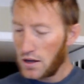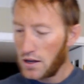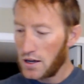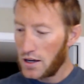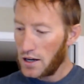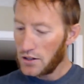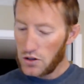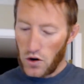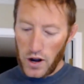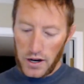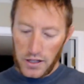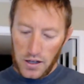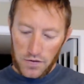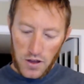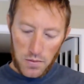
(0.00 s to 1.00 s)
Let's go ahead and
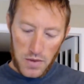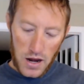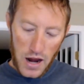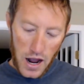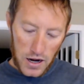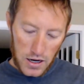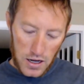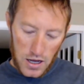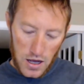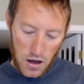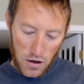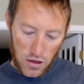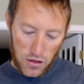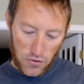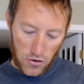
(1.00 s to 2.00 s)
give them a
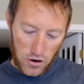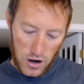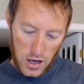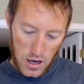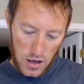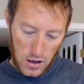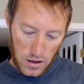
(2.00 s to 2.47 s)
93.